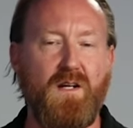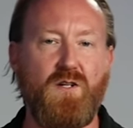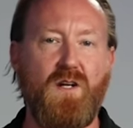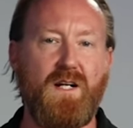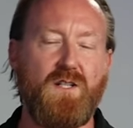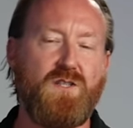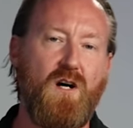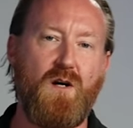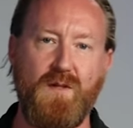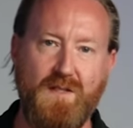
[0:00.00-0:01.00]
You're like a
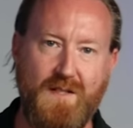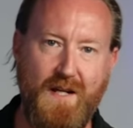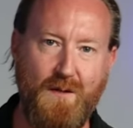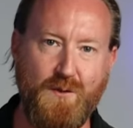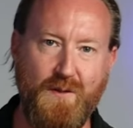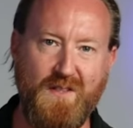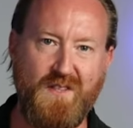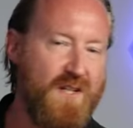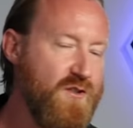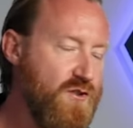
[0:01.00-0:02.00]
dog with his tail between his legs.